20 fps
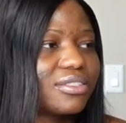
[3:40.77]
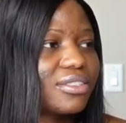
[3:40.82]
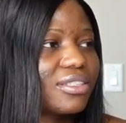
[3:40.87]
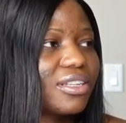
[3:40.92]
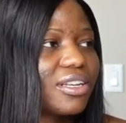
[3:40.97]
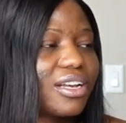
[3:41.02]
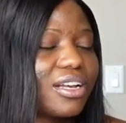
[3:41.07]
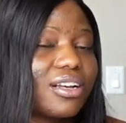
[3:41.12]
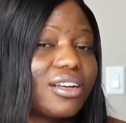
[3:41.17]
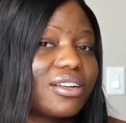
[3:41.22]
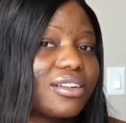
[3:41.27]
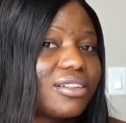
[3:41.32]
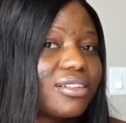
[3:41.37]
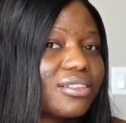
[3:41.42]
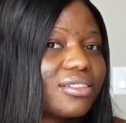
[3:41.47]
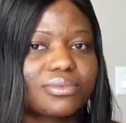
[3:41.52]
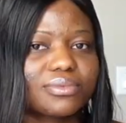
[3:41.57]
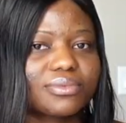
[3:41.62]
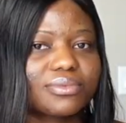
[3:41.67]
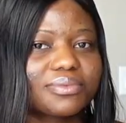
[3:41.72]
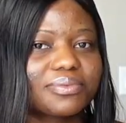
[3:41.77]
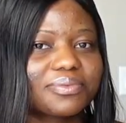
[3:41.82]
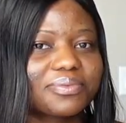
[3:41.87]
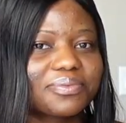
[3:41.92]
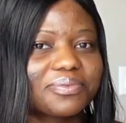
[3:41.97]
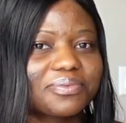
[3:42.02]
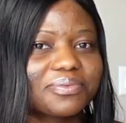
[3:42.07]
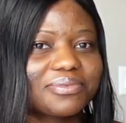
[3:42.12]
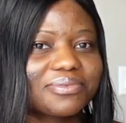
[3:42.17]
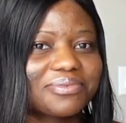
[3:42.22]

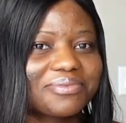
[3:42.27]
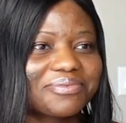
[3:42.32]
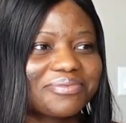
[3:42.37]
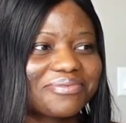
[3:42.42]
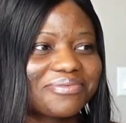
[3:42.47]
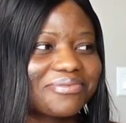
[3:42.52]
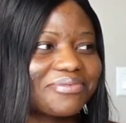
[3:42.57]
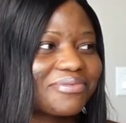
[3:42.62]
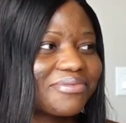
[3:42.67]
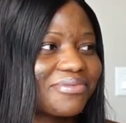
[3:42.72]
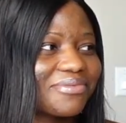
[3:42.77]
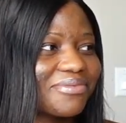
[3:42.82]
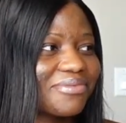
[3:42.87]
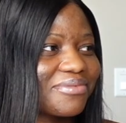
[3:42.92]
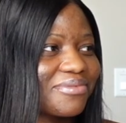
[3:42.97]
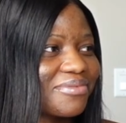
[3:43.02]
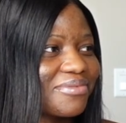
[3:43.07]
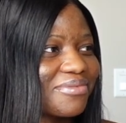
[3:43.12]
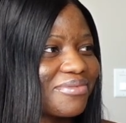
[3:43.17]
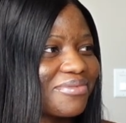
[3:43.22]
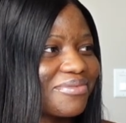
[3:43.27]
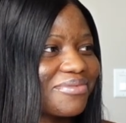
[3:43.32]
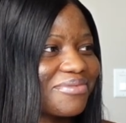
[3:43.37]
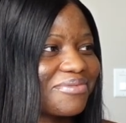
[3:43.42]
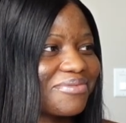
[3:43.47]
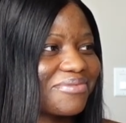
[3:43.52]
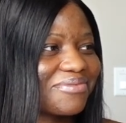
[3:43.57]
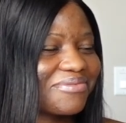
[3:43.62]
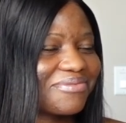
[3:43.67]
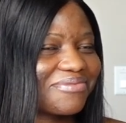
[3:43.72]

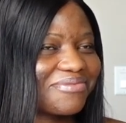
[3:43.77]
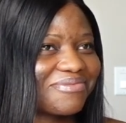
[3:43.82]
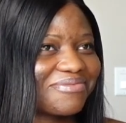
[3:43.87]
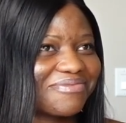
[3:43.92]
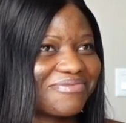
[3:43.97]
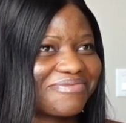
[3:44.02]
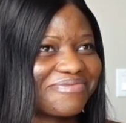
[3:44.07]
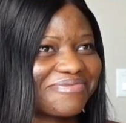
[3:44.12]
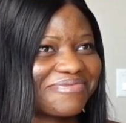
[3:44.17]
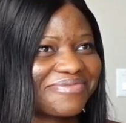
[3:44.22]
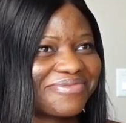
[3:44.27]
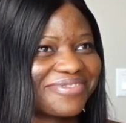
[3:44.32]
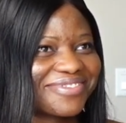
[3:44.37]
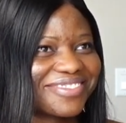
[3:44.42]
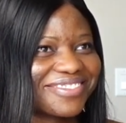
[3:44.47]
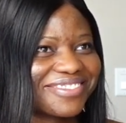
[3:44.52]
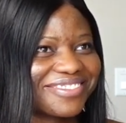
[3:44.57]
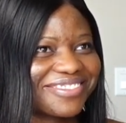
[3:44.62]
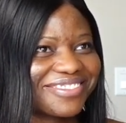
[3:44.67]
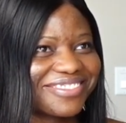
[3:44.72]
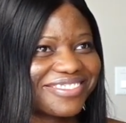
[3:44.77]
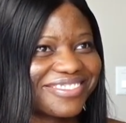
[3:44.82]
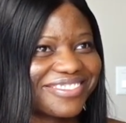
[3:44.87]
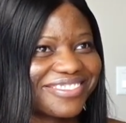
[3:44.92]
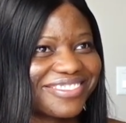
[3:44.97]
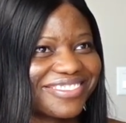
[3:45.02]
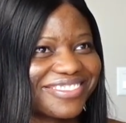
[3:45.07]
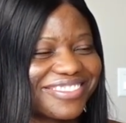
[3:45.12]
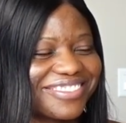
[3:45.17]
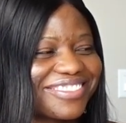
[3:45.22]

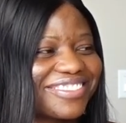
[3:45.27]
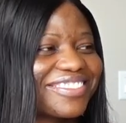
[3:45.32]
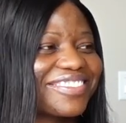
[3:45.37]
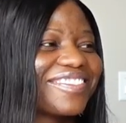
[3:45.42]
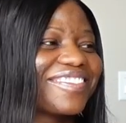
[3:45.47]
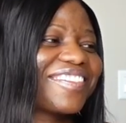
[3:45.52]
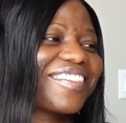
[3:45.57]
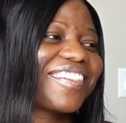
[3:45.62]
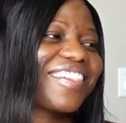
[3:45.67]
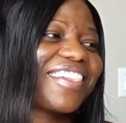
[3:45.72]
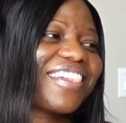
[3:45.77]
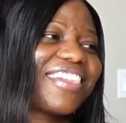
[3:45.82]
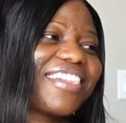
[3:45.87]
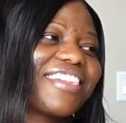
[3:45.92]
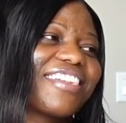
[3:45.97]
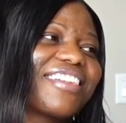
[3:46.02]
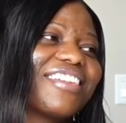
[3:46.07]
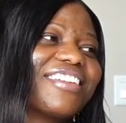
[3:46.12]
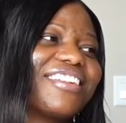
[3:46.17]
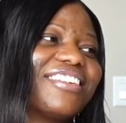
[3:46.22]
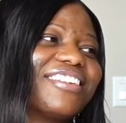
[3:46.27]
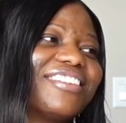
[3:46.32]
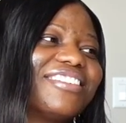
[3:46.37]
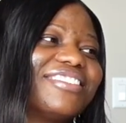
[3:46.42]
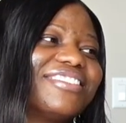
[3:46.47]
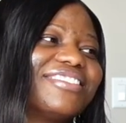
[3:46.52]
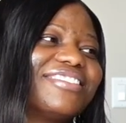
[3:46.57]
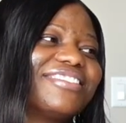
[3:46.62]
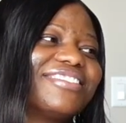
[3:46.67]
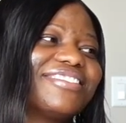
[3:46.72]

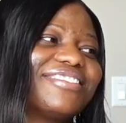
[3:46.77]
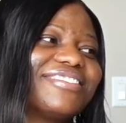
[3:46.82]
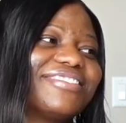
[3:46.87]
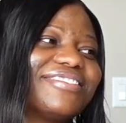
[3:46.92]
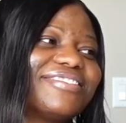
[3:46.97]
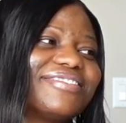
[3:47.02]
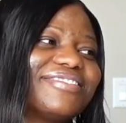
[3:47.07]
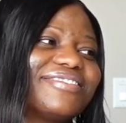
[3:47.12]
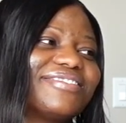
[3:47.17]
(not speaking)